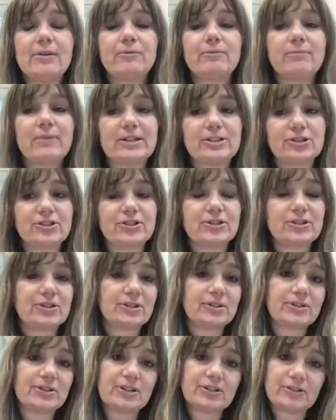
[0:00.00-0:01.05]

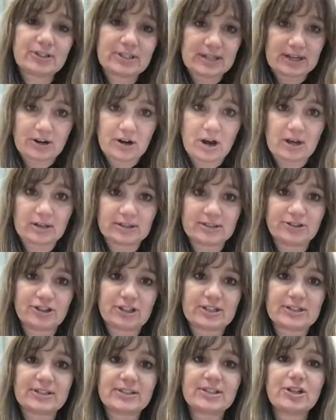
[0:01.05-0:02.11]
registered
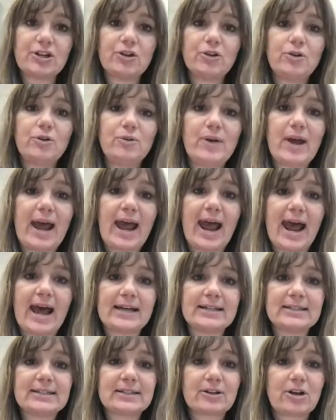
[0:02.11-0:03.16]
psychologist who
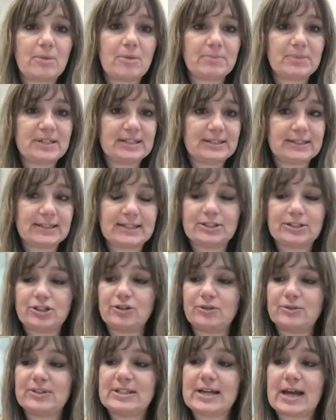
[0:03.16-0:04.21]
has the competency
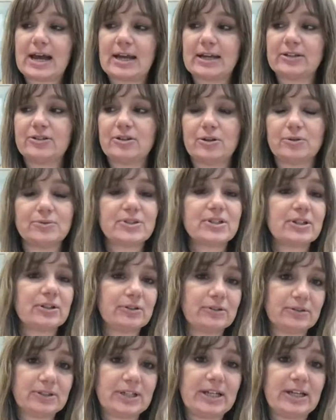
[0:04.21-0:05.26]
to diagnose a
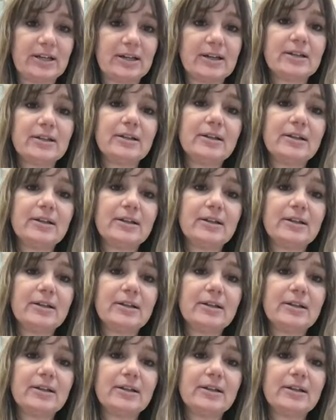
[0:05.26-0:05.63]
learning